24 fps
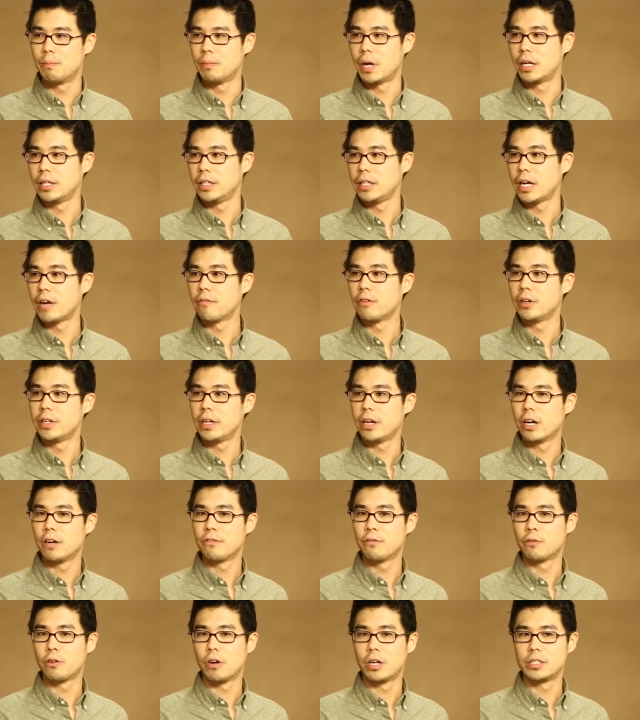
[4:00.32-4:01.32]
up money every
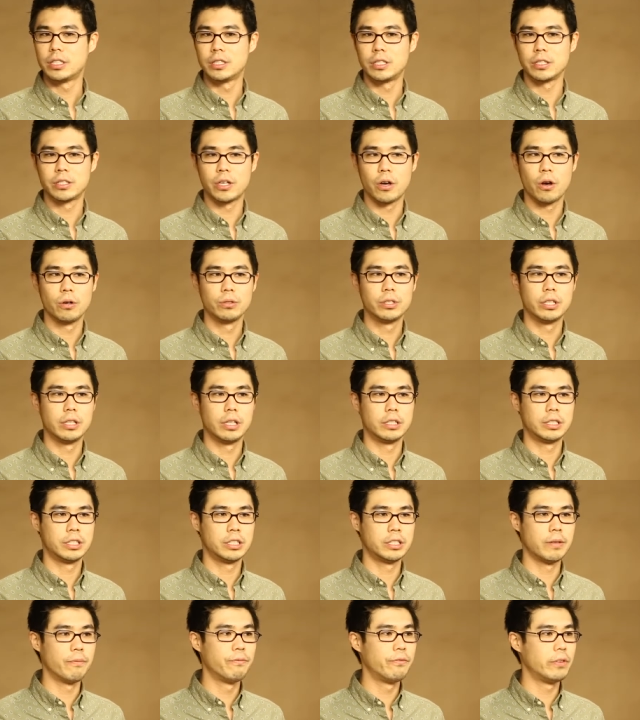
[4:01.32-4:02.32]
year for us to go to the
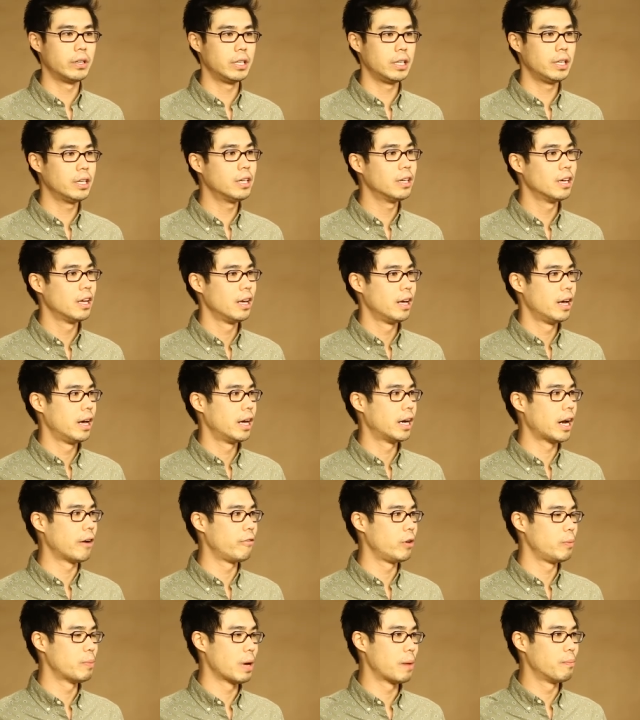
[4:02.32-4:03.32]
symphony. And
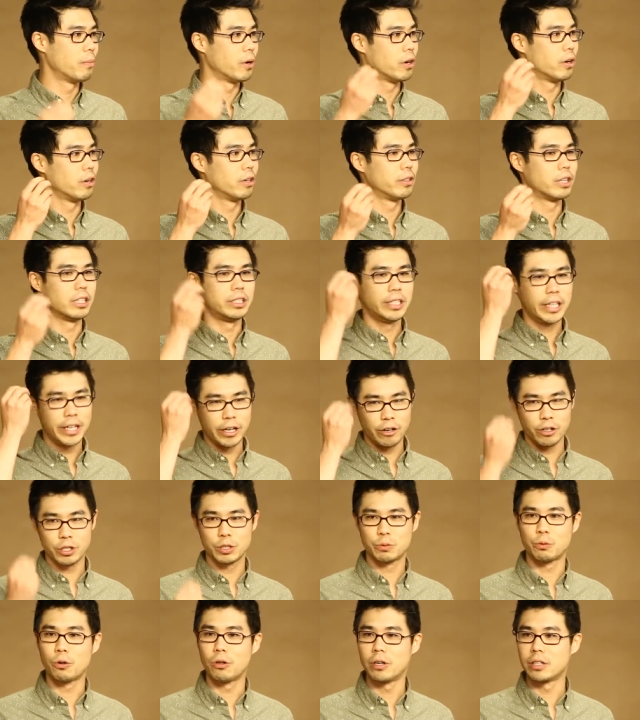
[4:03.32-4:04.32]
I remember the
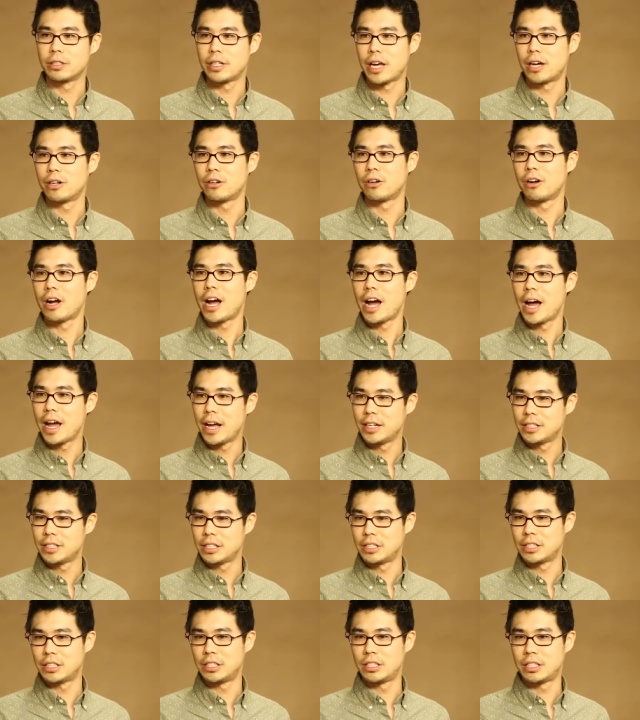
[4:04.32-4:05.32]
tears rolling down her
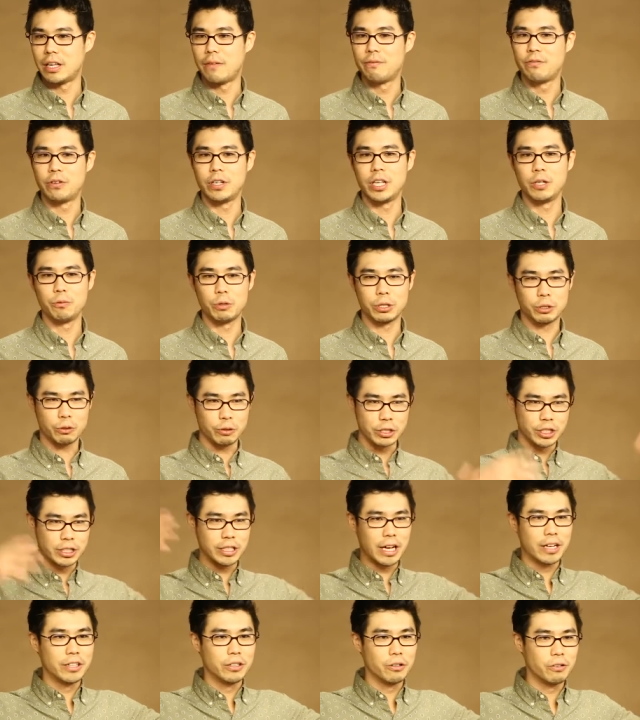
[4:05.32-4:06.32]
eyes as the symphony would
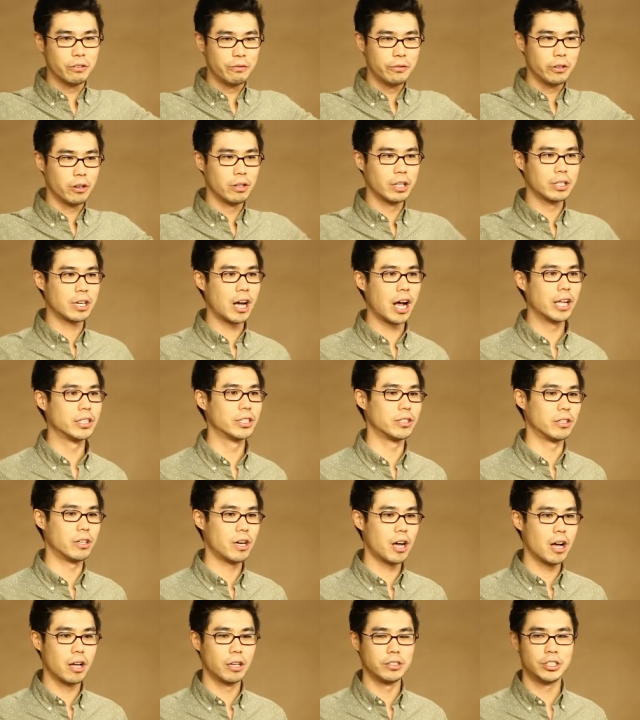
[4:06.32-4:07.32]
crescendo and fill the
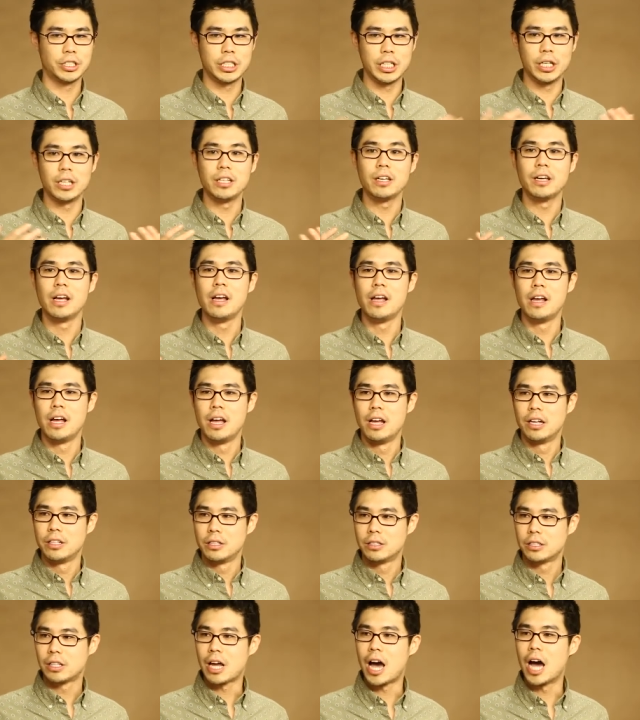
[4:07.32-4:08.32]
concert hall. And she
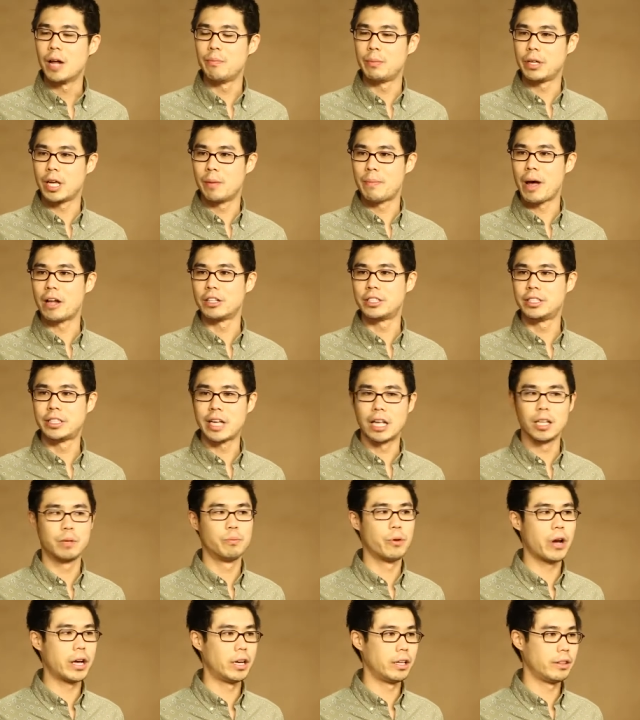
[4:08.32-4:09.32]
taught me about
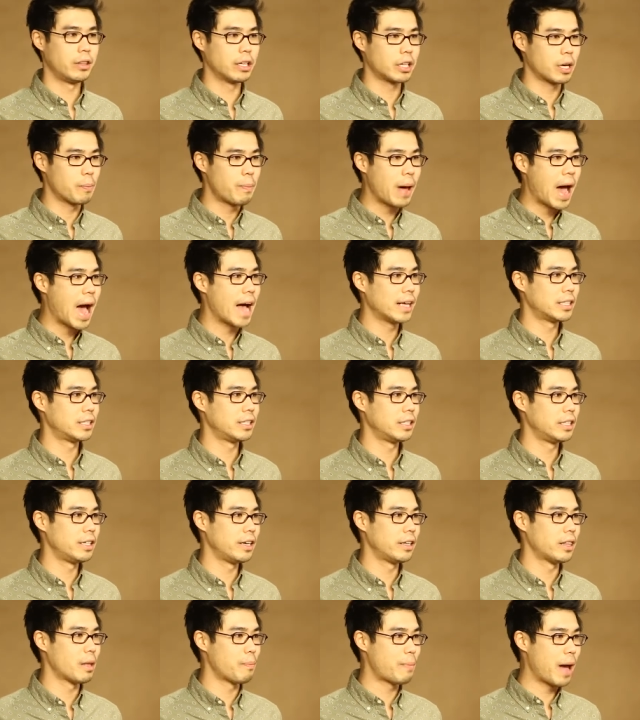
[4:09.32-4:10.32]
celebrating the
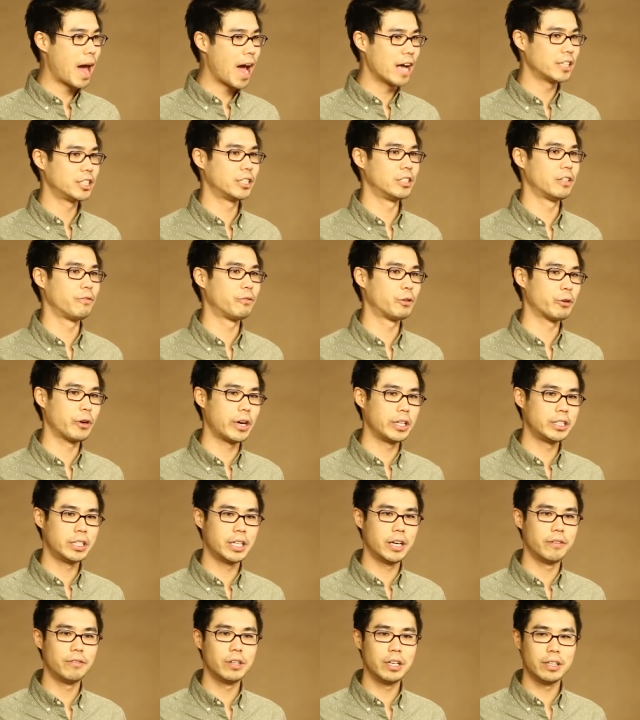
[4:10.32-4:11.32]
capacity and the passion of
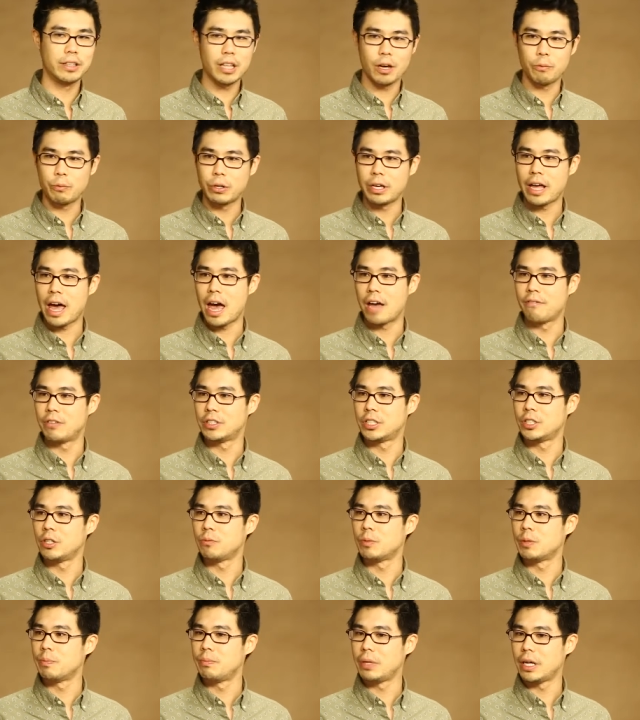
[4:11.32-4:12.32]
creativity that we have as
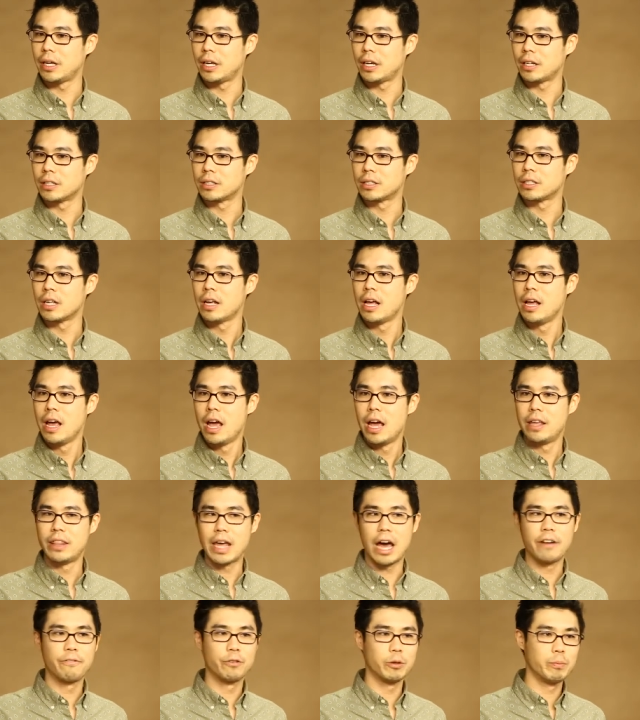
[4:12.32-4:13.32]
human beings.
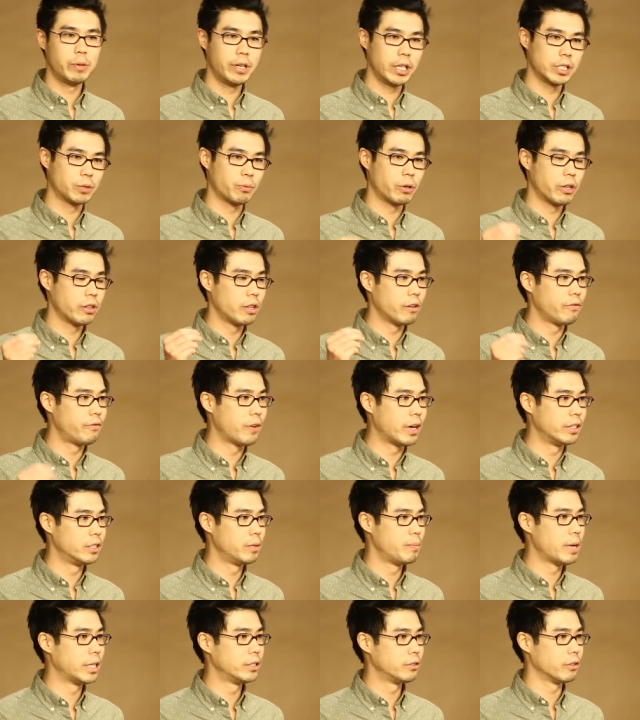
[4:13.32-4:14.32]
And that for me is one of the
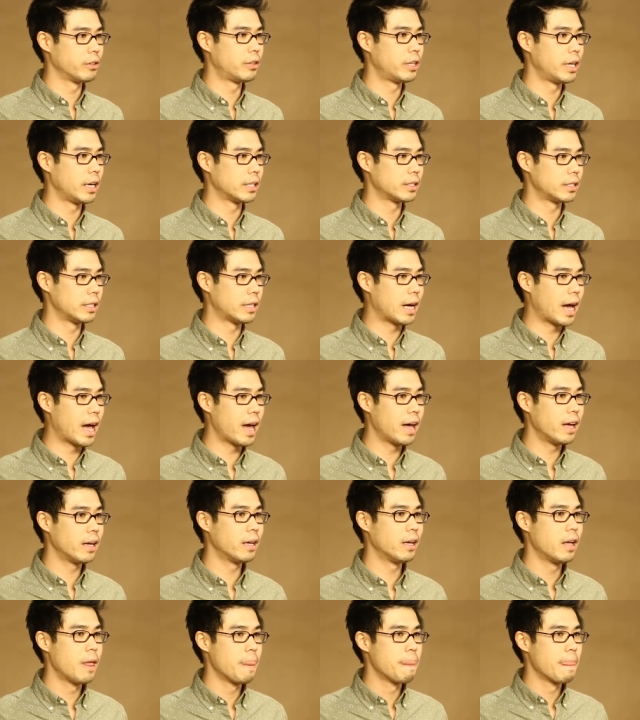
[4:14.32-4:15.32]
fundamental things that
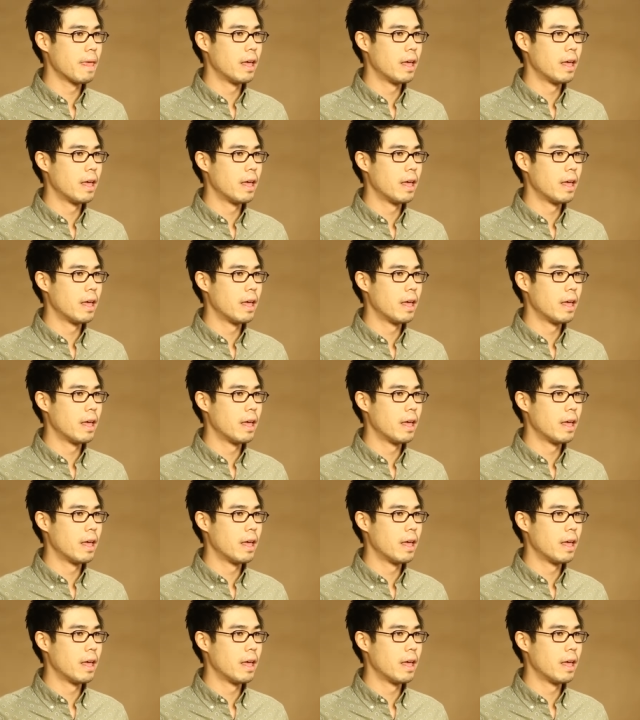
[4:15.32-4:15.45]
I